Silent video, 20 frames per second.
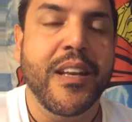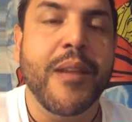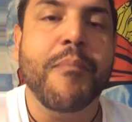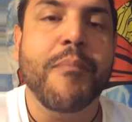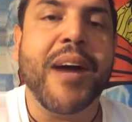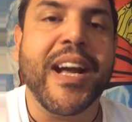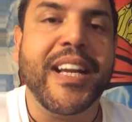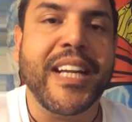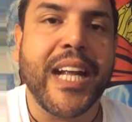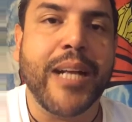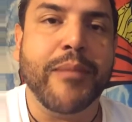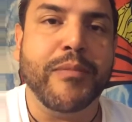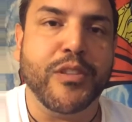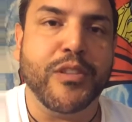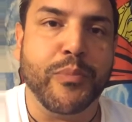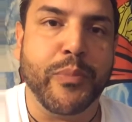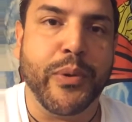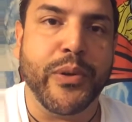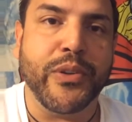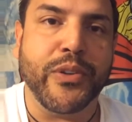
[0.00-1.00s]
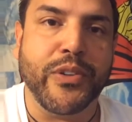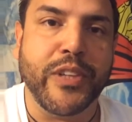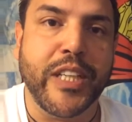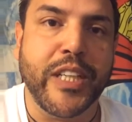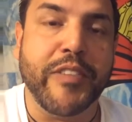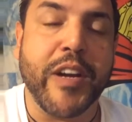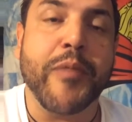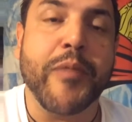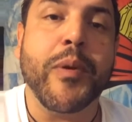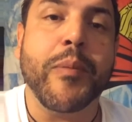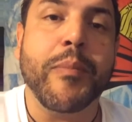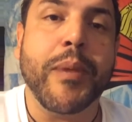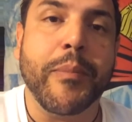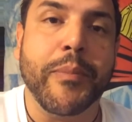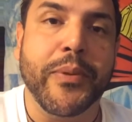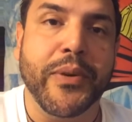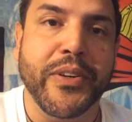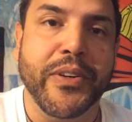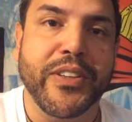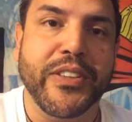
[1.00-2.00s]
My name is Bert Oliva, and
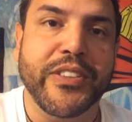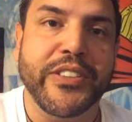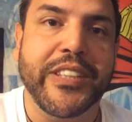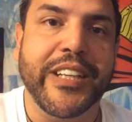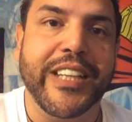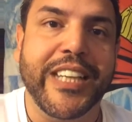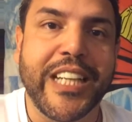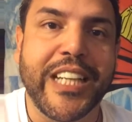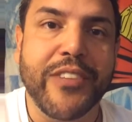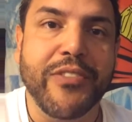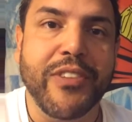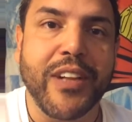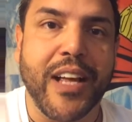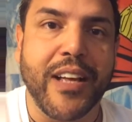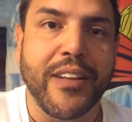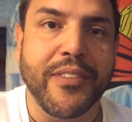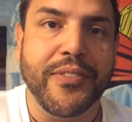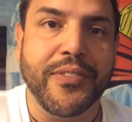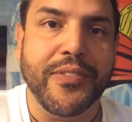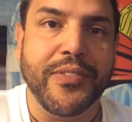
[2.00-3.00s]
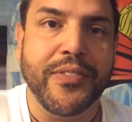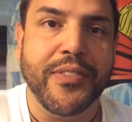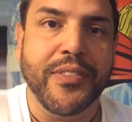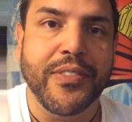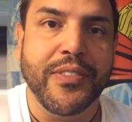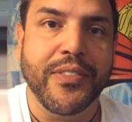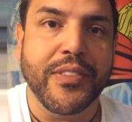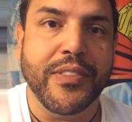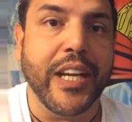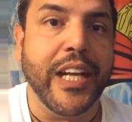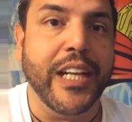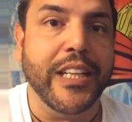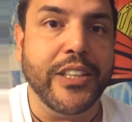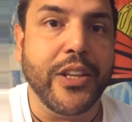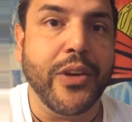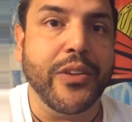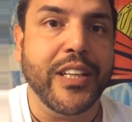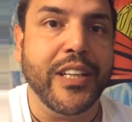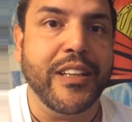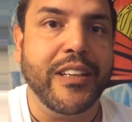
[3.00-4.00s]
remember to live life and
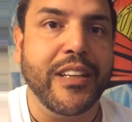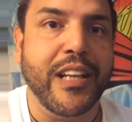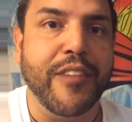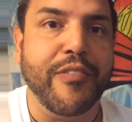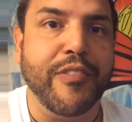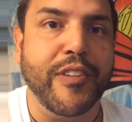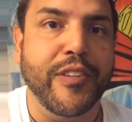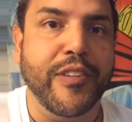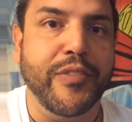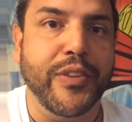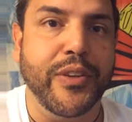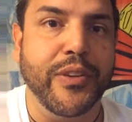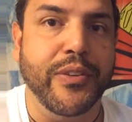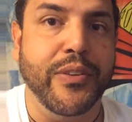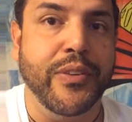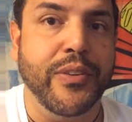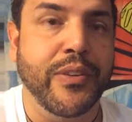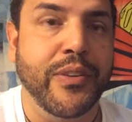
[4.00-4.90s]
don't let life live you.